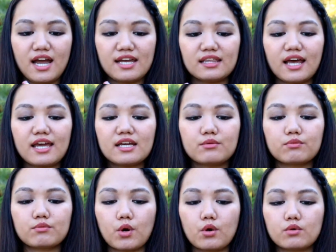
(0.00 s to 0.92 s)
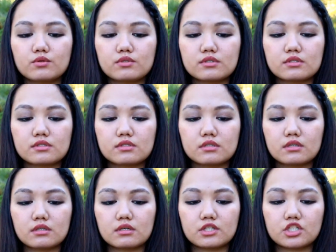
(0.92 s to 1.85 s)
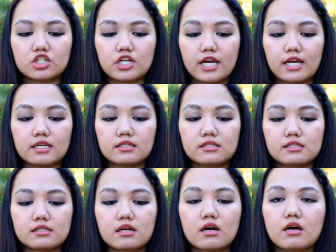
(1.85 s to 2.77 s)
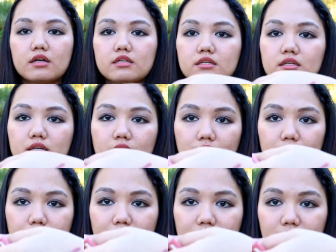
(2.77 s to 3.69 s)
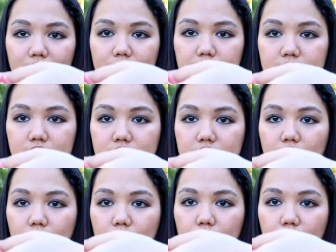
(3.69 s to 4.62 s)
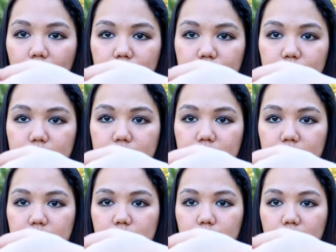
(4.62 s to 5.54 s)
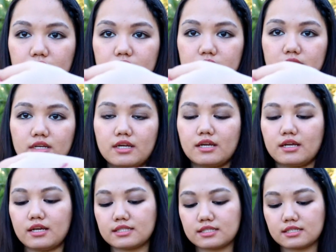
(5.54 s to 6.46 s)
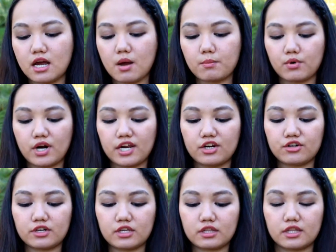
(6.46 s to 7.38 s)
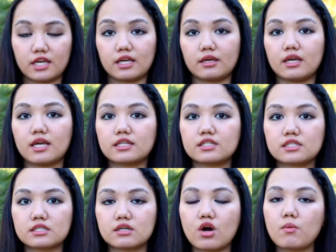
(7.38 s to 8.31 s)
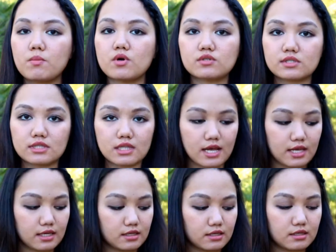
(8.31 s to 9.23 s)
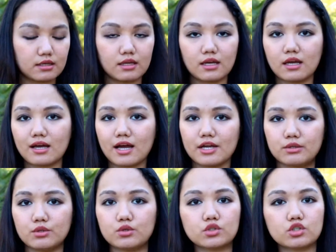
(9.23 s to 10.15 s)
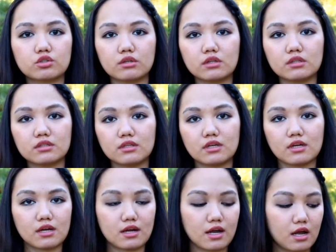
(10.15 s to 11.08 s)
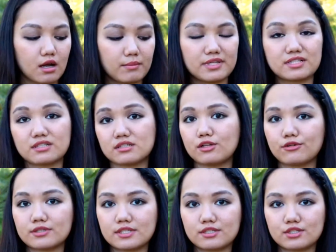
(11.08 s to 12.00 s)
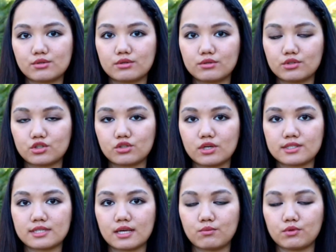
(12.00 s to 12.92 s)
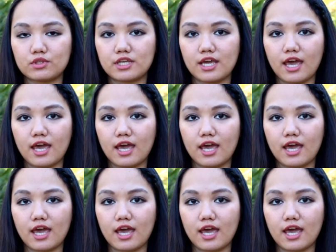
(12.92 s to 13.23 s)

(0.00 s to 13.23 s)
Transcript: I like rose shades on my lips, so I use this one. It's not bright or anything. It's almost like a neutral. It's closest to a neutral as I would